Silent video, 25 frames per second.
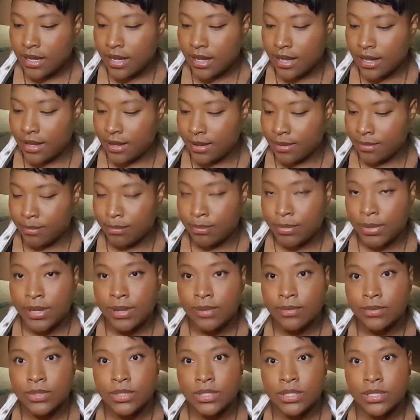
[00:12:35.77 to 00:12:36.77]

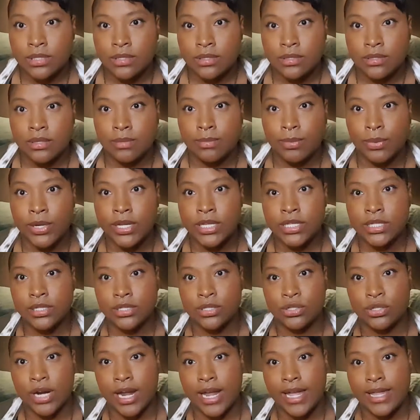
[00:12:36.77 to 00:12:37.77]
But the boys will
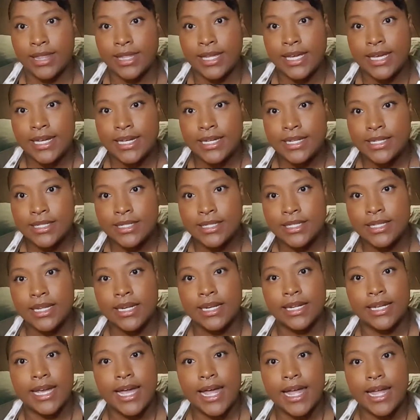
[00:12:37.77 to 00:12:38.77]
try these,
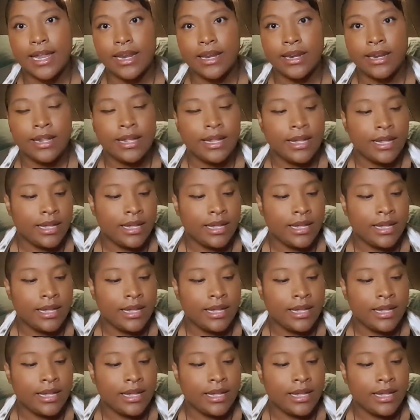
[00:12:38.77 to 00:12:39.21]
and again,